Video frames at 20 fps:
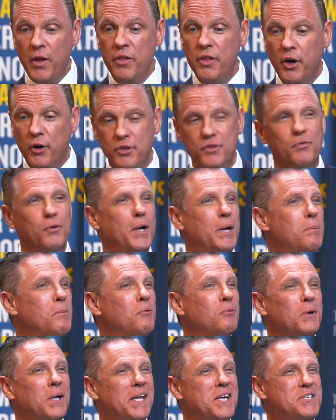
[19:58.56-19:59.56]
there's freedom
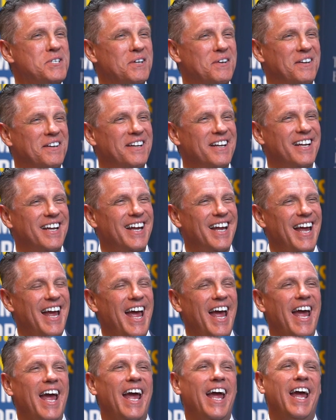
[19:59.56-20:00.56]
of religion.
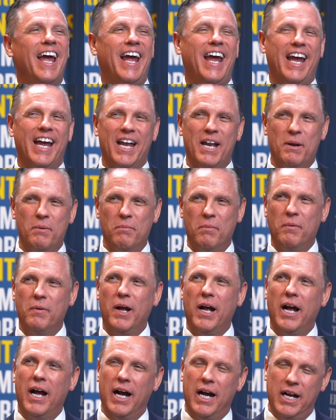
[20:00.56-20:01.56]
And
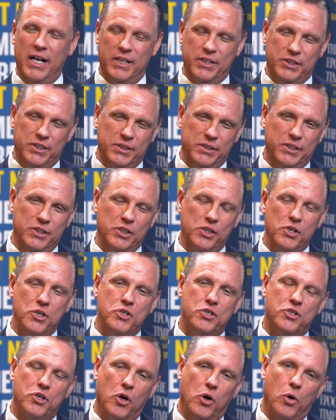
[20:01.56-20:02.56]

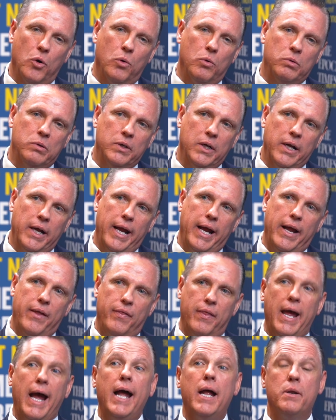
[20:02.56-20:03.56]

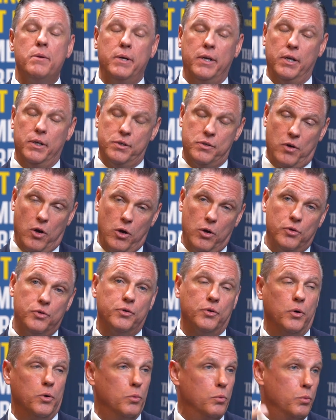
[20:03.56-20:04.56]
that is also